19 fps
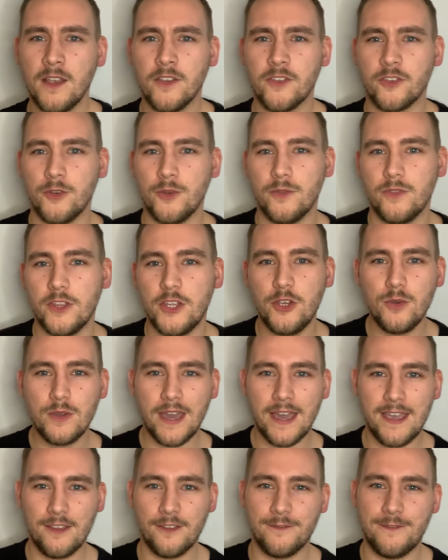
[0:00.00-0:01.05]
So the
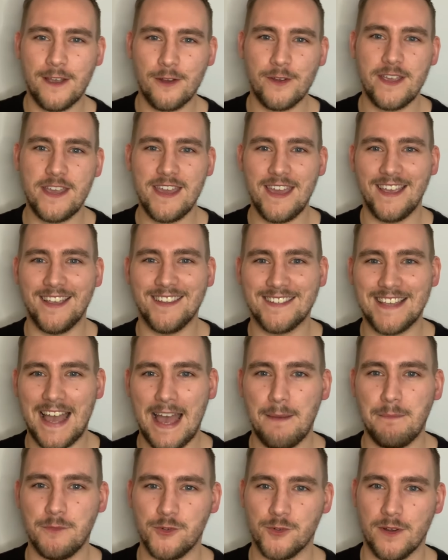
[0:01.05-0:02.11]
UK is very
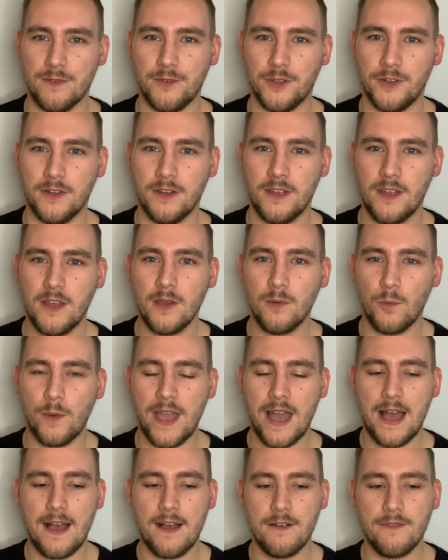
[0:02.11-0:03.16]
exam driven.
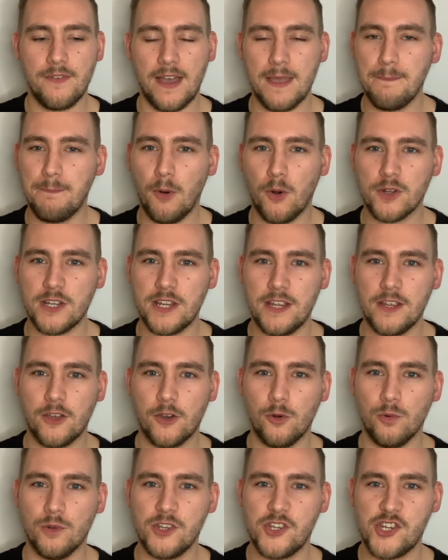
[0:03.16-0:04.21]
We have a body
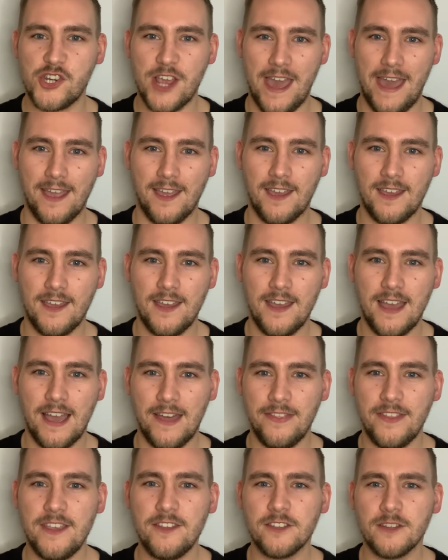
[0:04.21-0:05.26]
called CHEK,
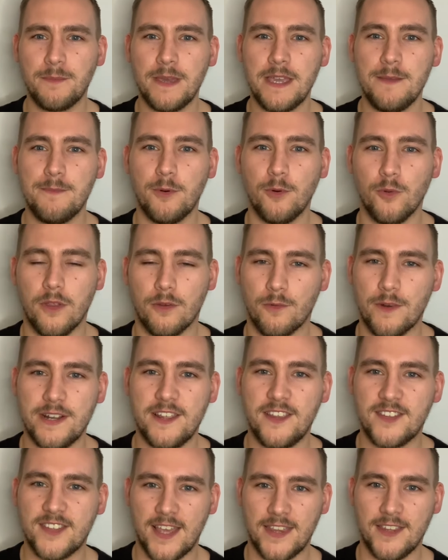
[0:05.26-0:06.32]
and these are the people that really
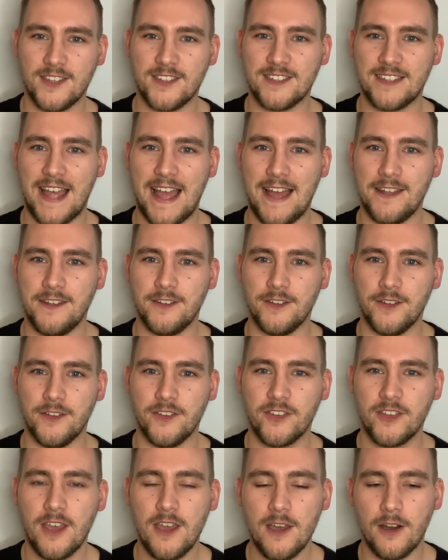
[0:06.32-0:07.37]
set the
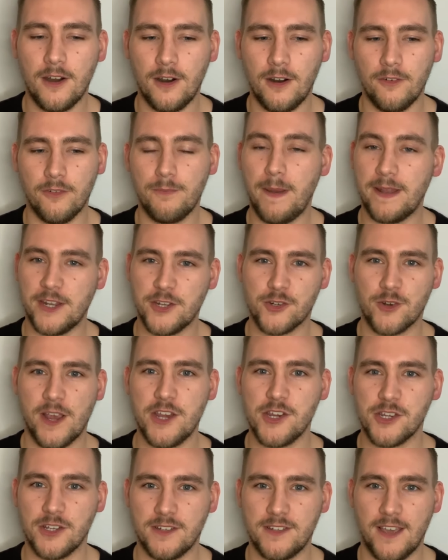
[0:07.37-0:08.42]
standards of
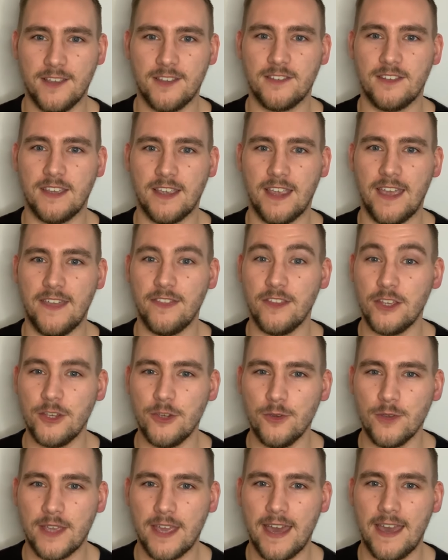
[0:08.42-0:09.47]
penetration testing in
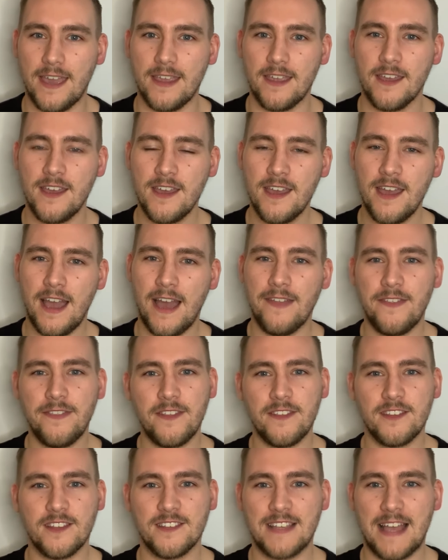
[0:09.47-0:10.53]
the UK. And then
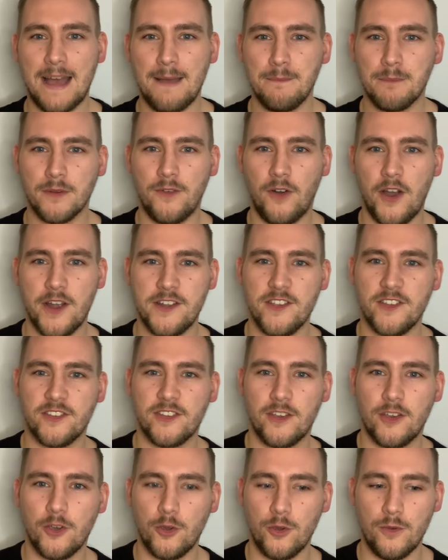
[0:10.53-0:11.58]
there's exam
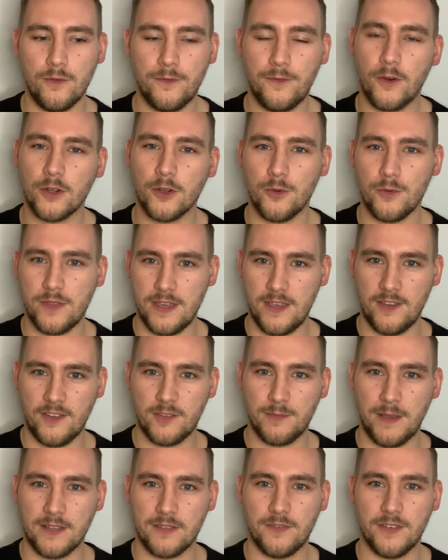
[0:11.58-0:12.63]
providers who follow these
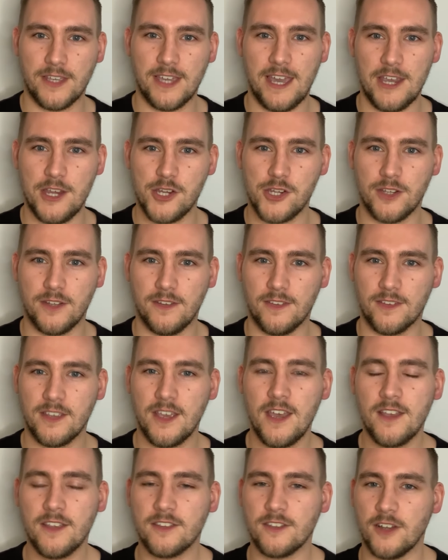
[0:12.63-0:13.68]
specifications,
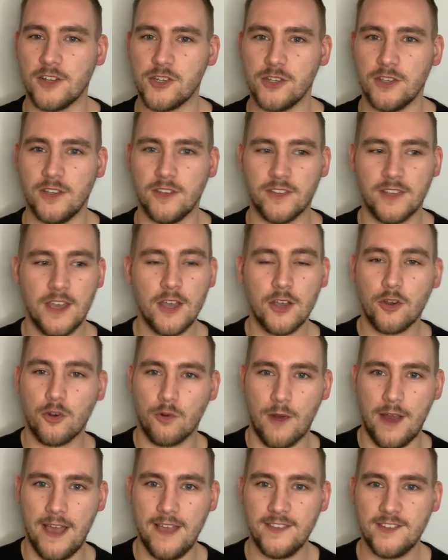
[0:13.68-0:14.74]
such as
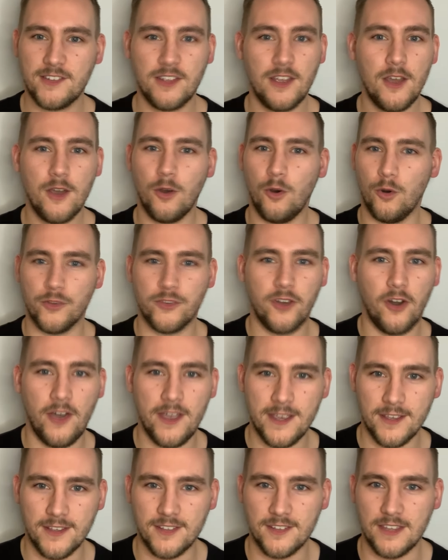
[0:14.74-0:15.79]
CREST or
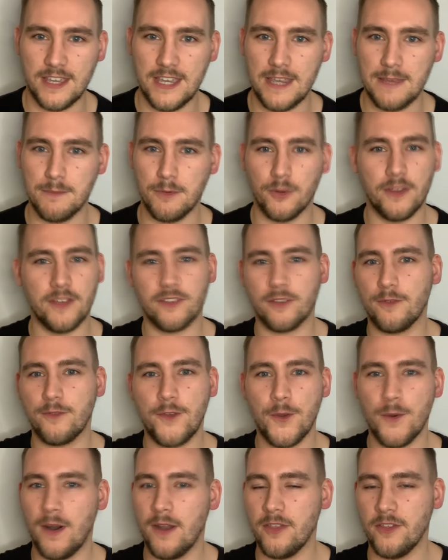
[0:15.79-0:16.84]
Tiger Scheme, or there's a
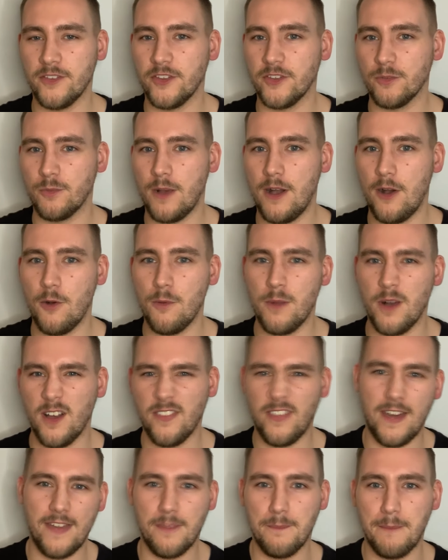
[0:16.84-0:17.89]
few others as well,
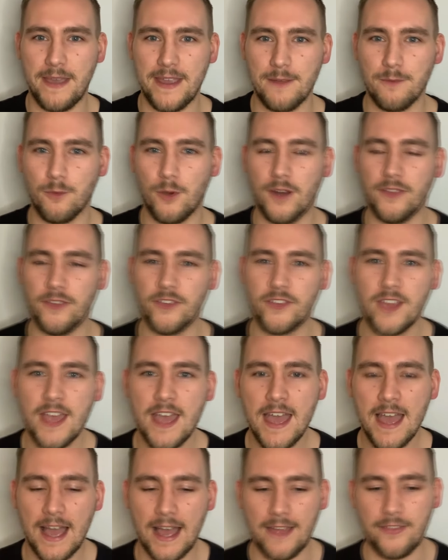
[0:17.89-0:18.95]
but they're the main ones.
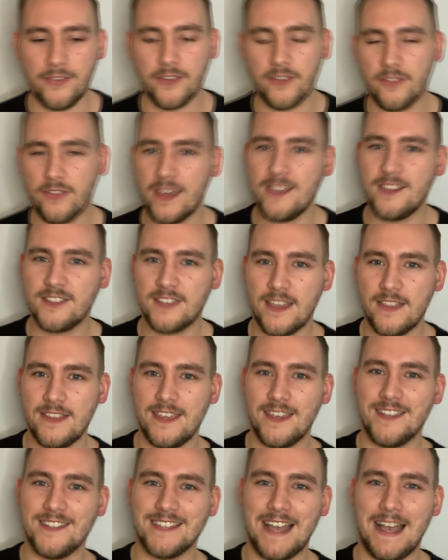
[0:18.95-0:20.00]
And they set
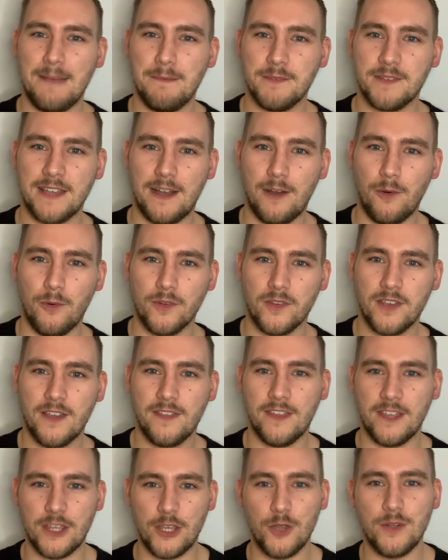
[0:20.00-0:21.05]
the exams out
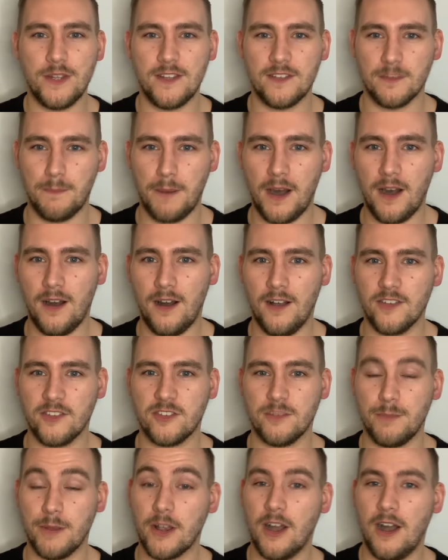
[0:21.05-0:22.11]
that you need to pass
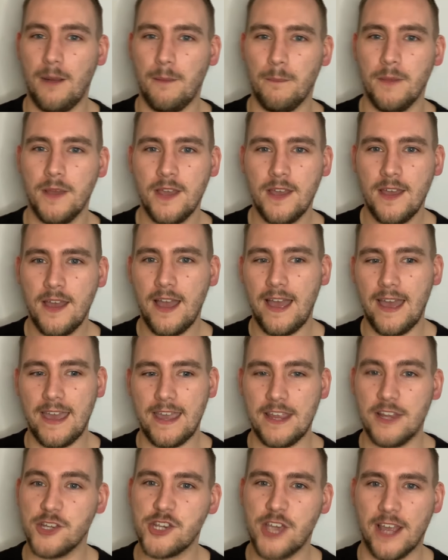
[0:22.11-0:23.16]
to become
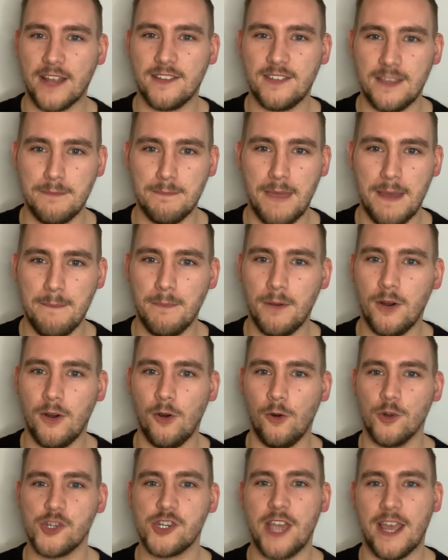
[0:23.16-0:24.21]
a CHEK team member
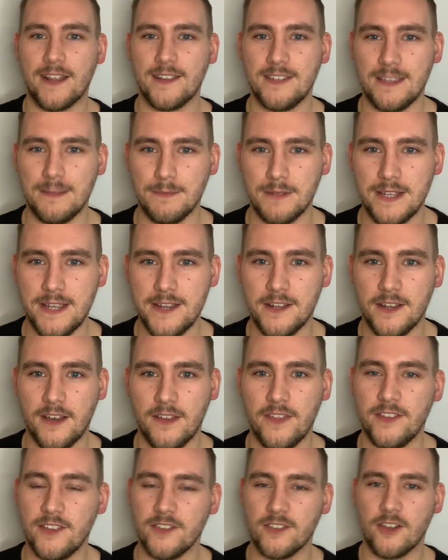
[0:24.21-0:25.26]
or CHEK team
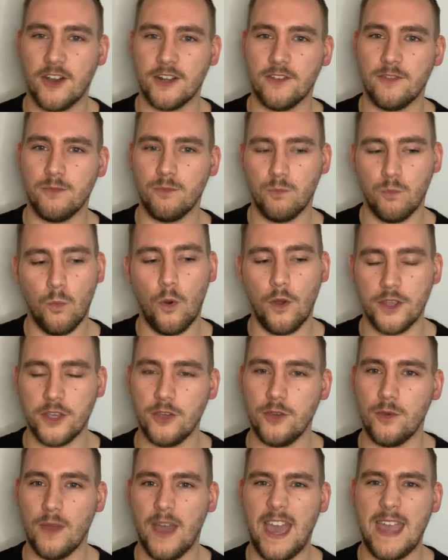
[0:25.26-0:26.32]
leader. This is kind of what
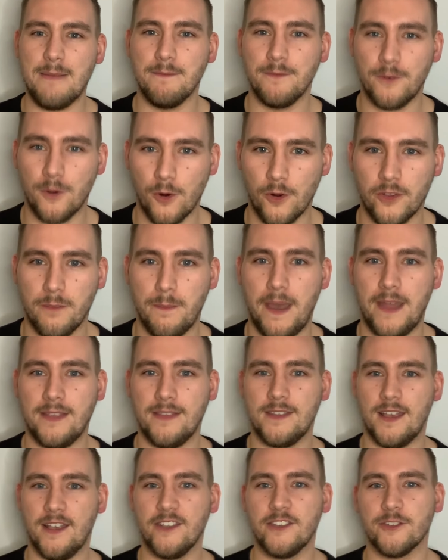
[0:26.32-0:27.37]
you aim for as a
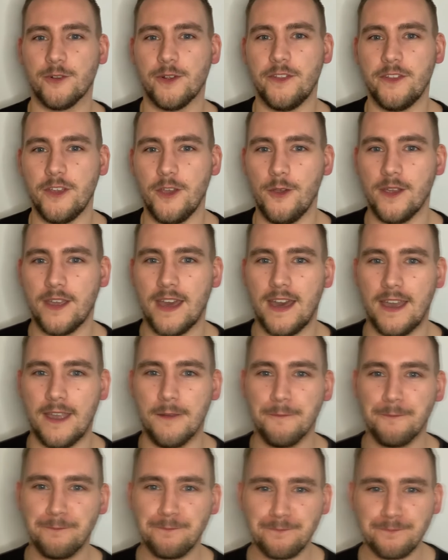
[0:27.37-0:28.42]
pen tester in the UK.